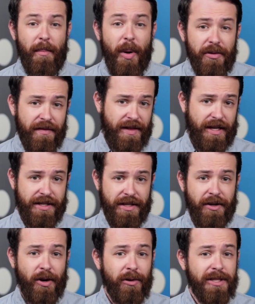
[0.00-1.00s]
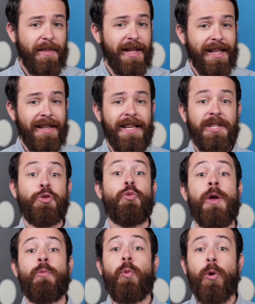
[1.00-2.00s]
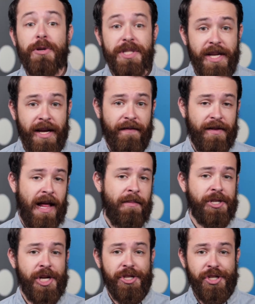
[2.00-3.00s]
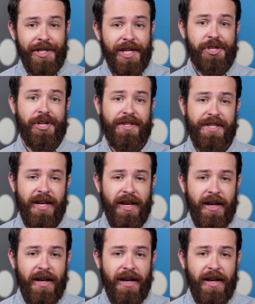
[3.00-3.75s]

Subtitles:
Both of these could ultimately lead to a worsening of climate change conditions.